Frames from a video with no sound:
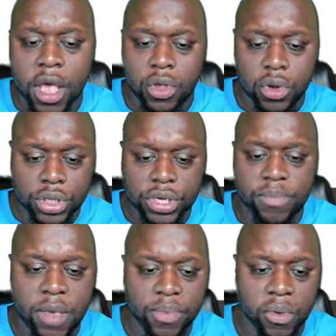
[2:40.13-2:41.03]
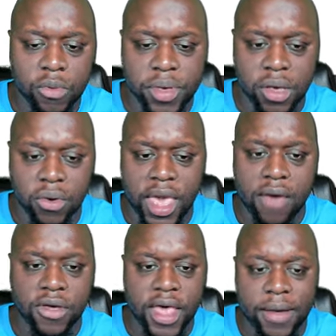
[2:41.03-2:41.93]
Usually people will be okay
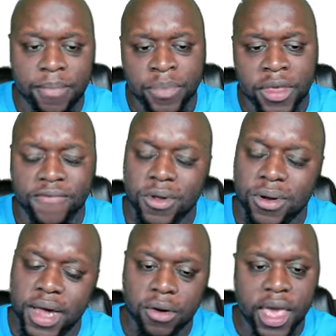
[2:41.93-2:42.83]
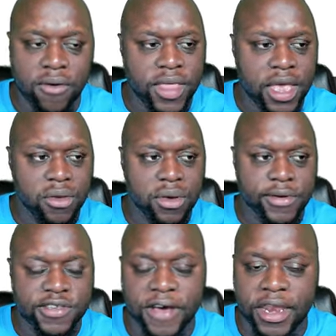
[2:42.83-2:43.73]
with that. If they're not okay with that, you can
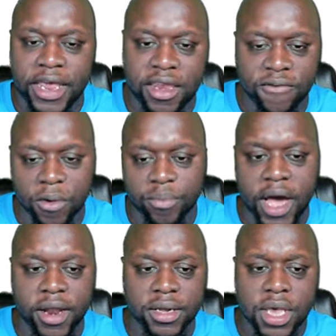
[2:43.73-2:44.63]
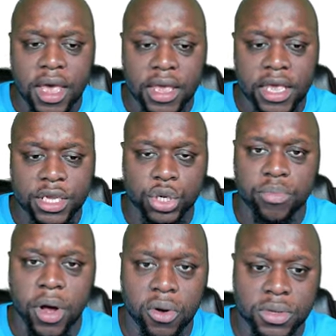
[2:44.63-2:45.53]
always find a different product, get your
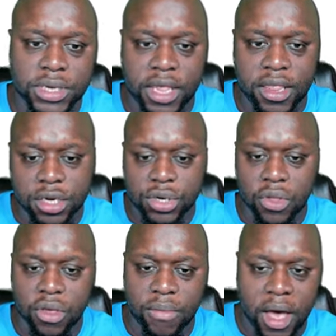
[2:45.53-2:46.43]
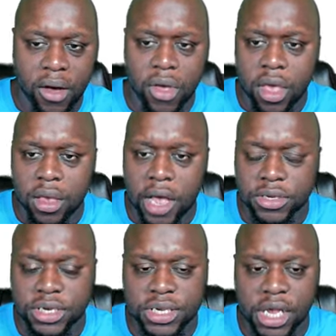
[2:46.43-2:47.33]
bones, and then show them how
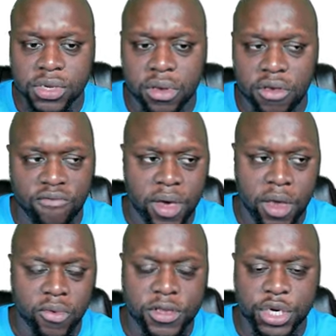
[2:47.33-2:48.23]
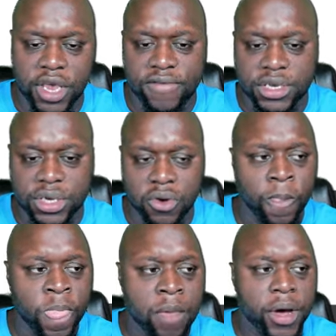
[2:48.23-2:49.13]
successful you've been with JVZoo.
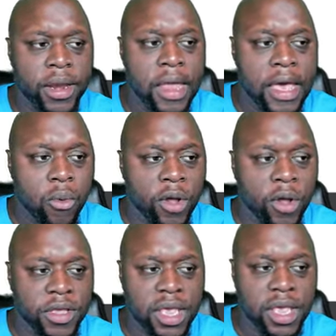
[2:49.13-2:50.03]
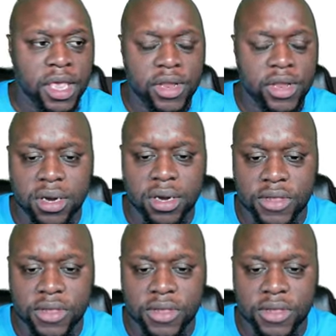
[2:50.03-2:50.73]
But one thing that you need to note